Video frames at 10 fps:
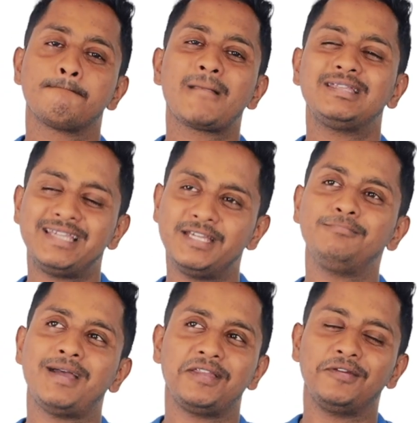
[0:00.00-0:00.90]
second
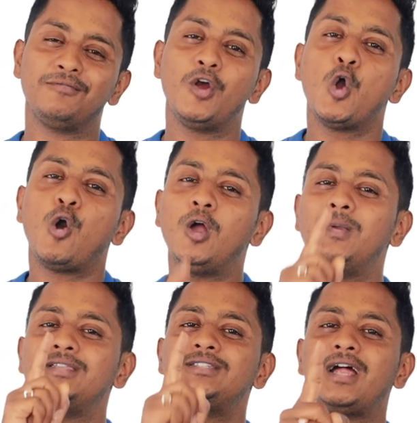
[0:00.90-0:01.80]
paragraph,
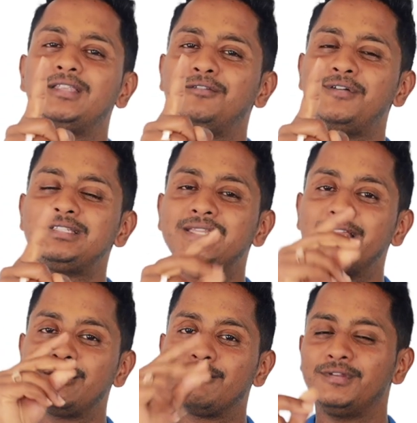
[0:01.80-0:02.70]
always start the first
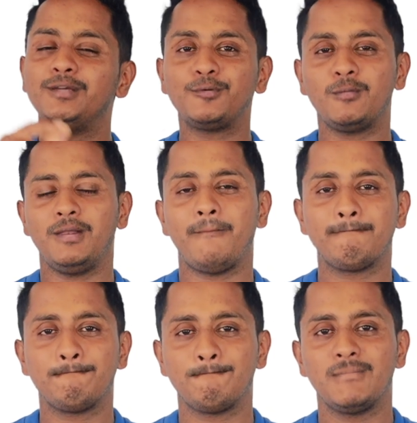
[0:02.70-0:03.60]
line with the problem.
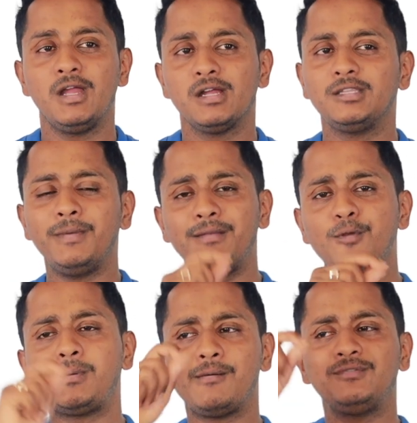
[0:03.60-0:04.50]
The main
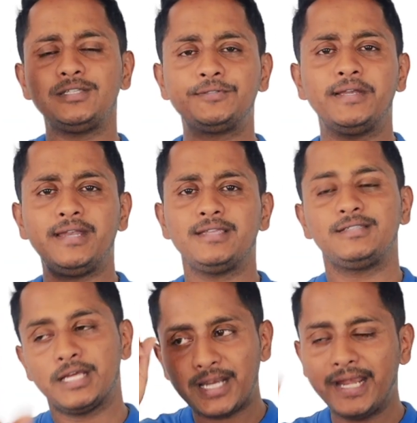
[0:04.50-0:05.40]
problem of this trend is
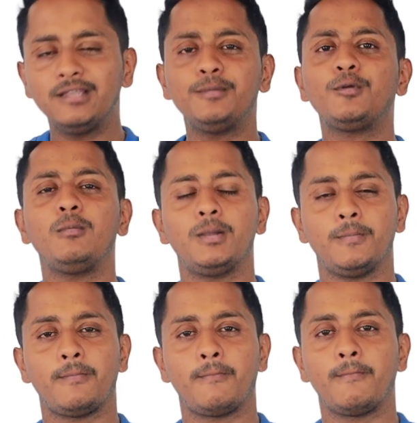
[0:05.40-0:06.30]
write the problem.
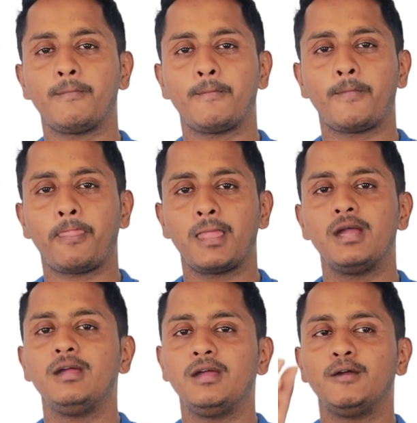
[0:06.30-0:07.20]

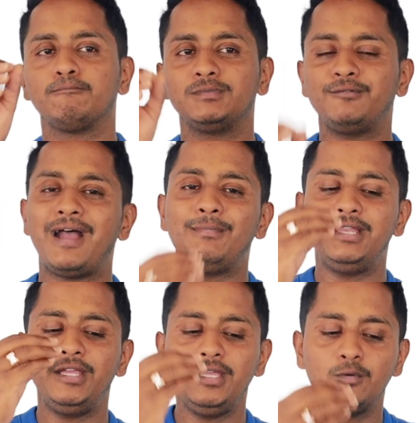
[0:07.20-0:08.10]
The
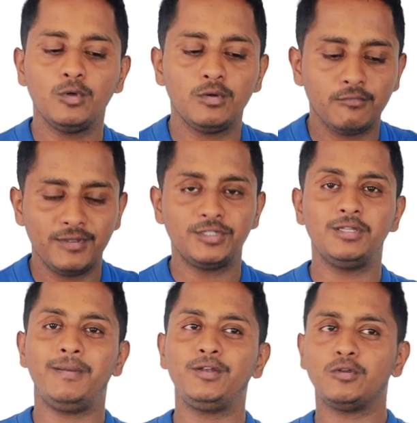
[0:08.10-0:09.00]
family which
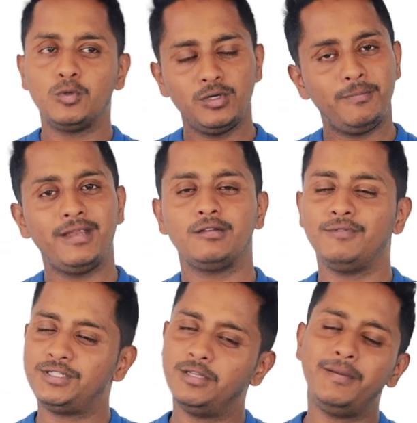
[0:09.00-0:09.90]
depend
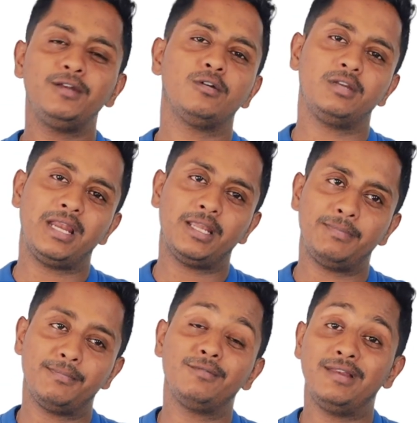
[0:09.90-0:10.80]
on elder
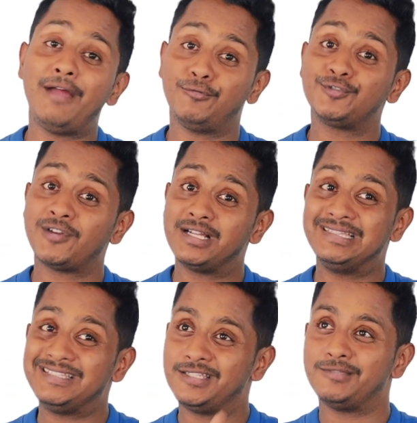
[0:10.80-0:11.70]
people will have to struggle.
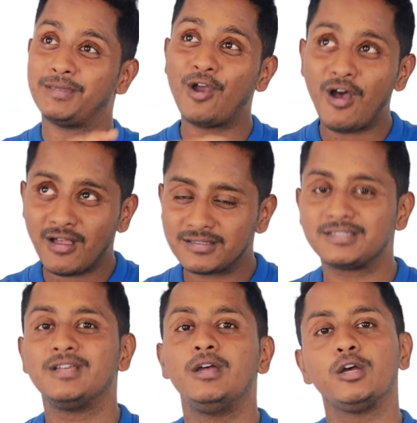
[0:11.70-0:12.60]
This is
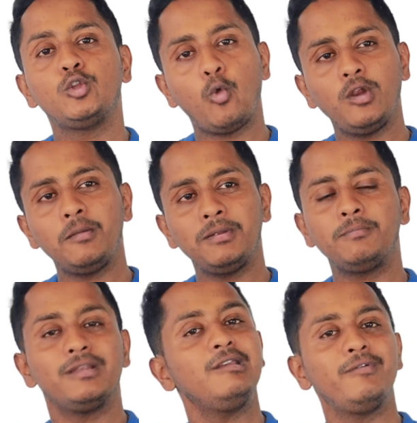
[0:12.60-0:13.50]
because the older
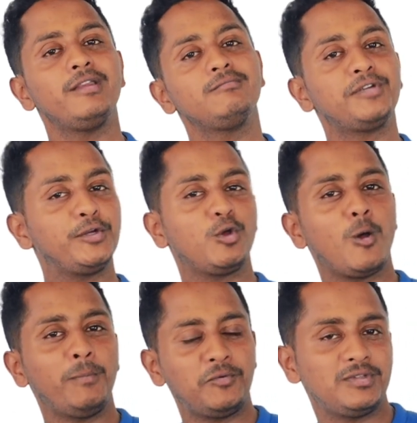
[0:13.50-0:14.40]
people, when trying to
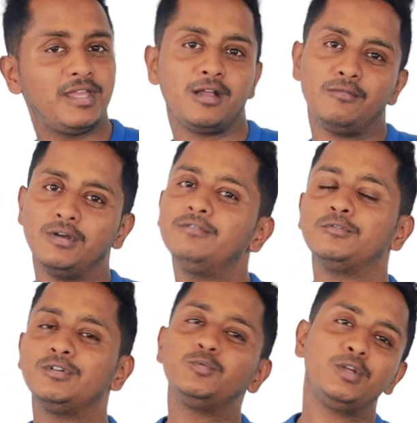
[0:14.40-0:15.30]
compete with the younger
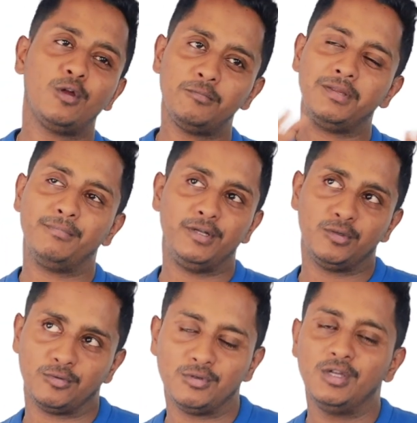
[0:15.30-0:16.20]
workforce, will not be able
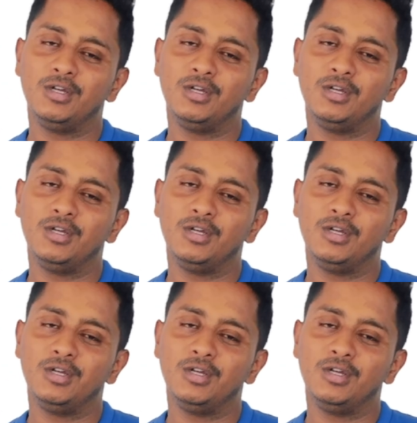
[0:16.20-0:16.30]
to